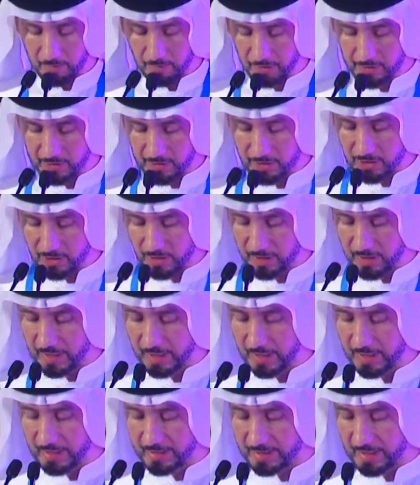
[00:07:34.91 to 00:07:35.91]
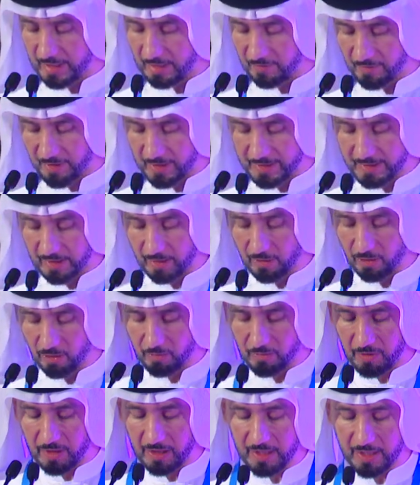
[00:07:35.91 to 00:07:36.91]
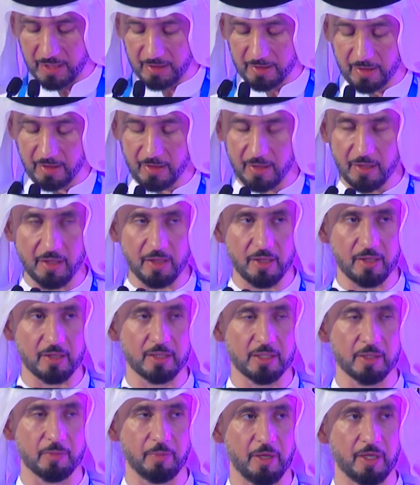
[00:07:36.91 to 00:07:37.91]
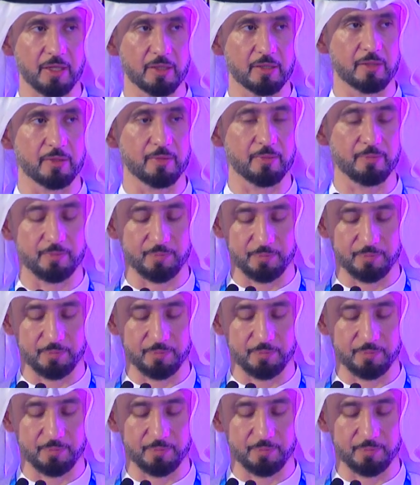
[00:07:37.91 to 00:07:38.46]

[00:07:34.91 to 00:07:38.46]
positioning itself as a global leader in this space.